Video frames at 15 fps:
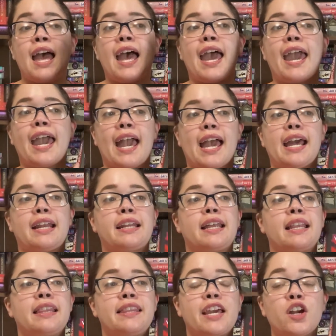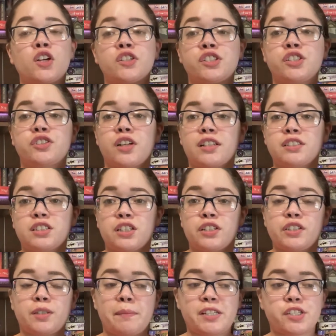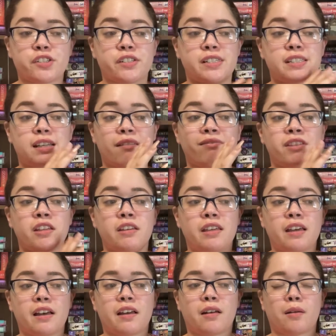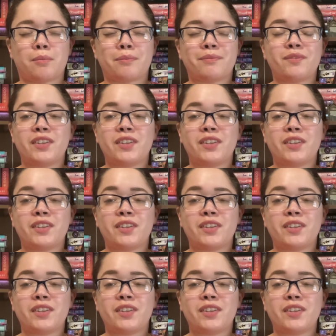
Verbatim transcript: and there she starts to learn the mysteries of the um,